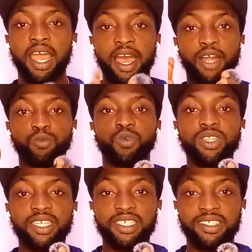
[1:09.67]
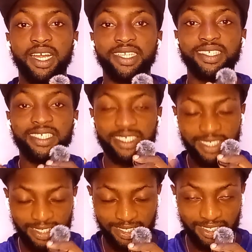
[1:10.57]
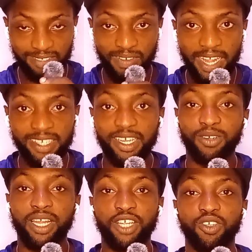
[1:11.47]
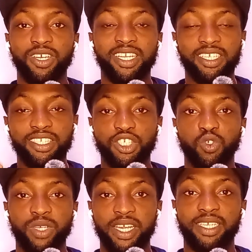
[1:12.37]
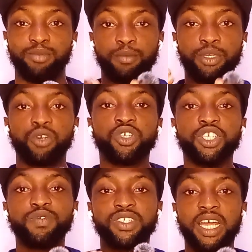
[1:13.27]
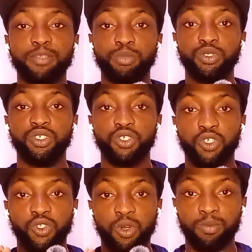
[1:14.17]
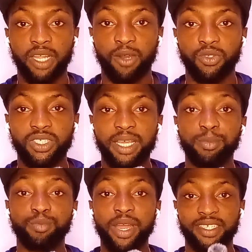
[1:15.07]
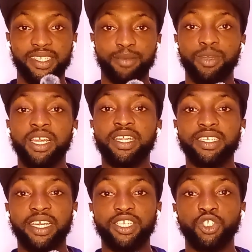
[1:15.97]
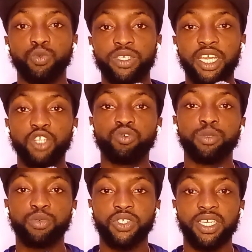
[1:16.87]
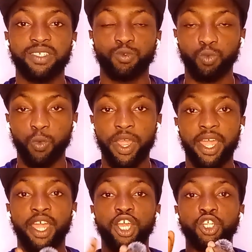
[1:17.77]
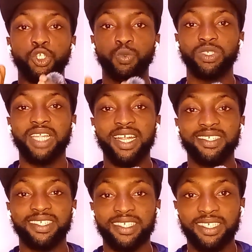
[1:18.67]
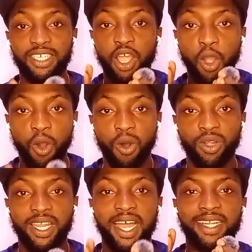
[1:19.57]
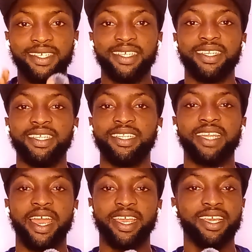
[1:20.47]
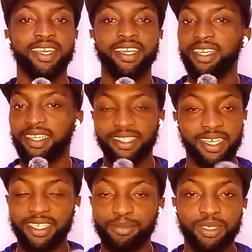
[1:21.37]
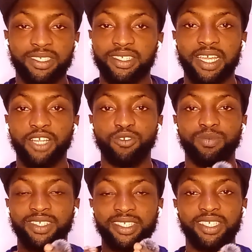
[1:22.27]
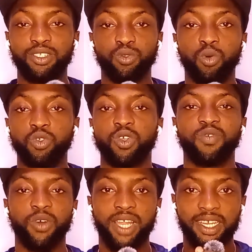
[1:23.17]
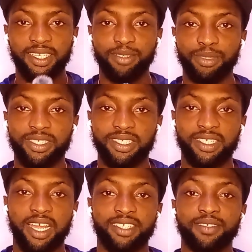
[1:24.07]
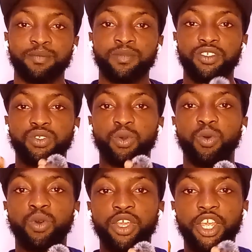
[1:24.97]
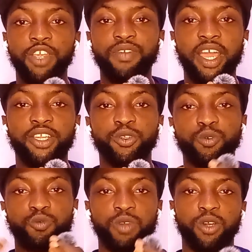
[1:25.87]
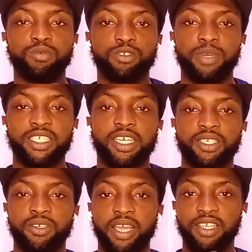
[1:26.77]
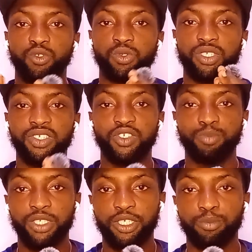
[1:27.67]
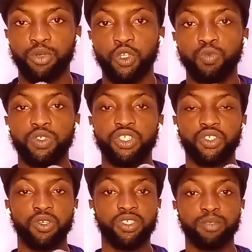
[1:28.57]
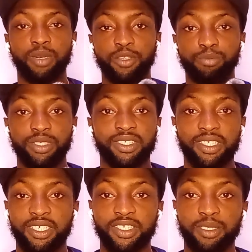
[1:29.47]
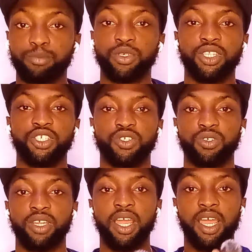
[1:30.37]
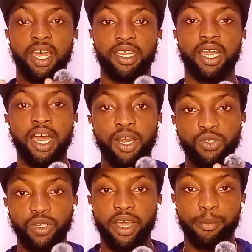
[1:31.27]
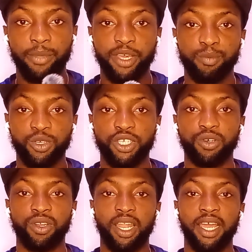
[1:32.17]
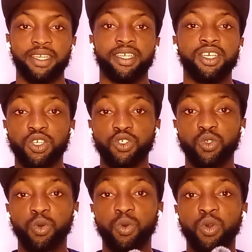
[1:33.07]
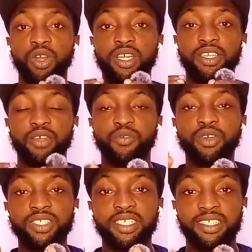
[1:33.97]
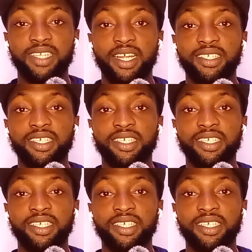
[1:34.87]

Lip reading: And one thing is that it is right now that you really need to get in, because if you start building your stuff now step by step, then you will get to a process where you will start seeing order daily, like daily basis, guys. You'll be seeing tons of order daily basis, guys. So if you are new, welcome to my channel, guys. So this is mini import. We discuss about business, importation, and how you can make money online. So the first thing is that